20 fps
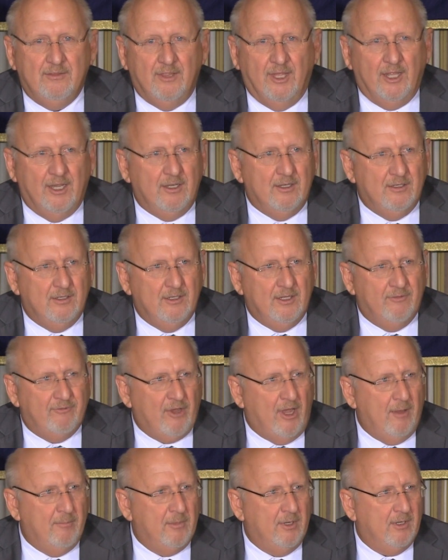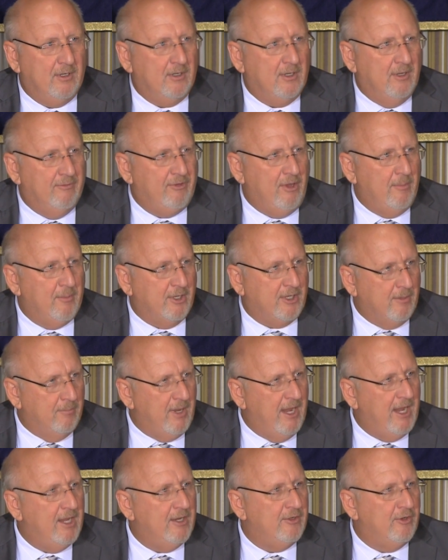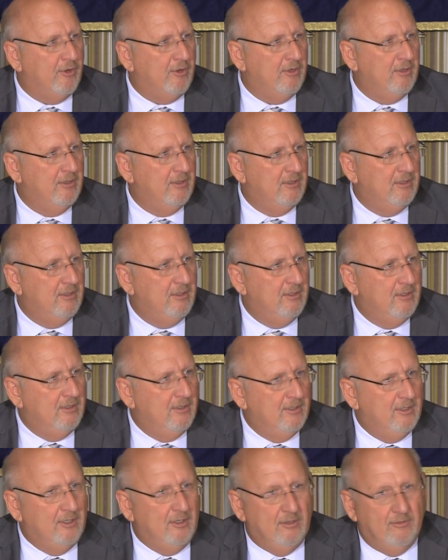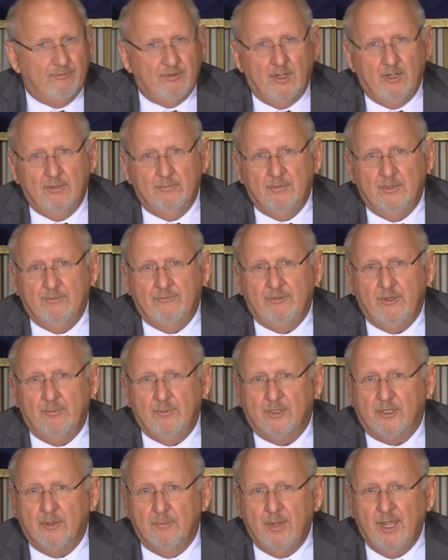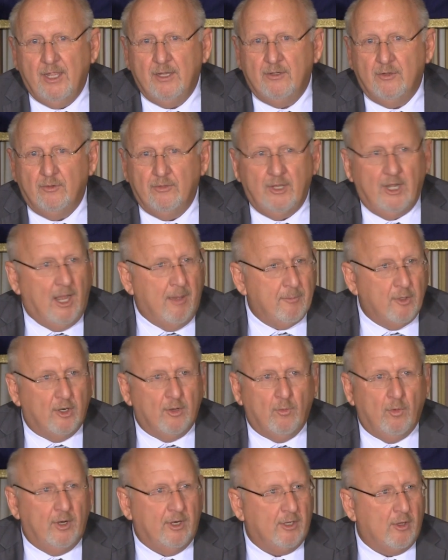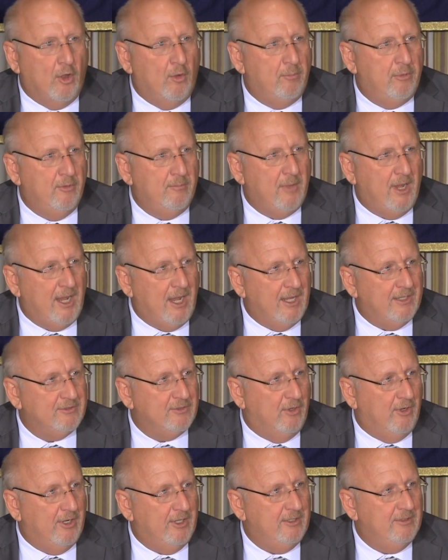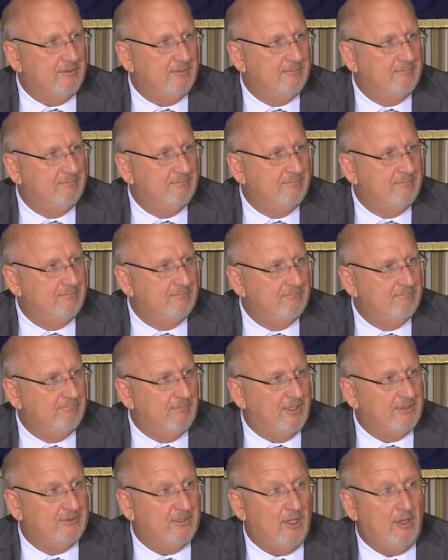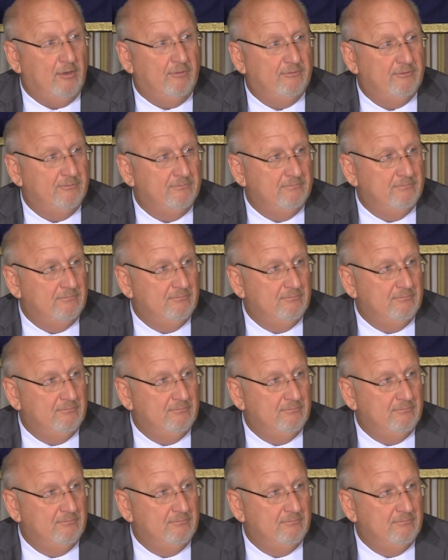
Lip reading: Then if I'm a commander, you know, if I'm a commander, then I'm going to want to go put my eyes on it myself.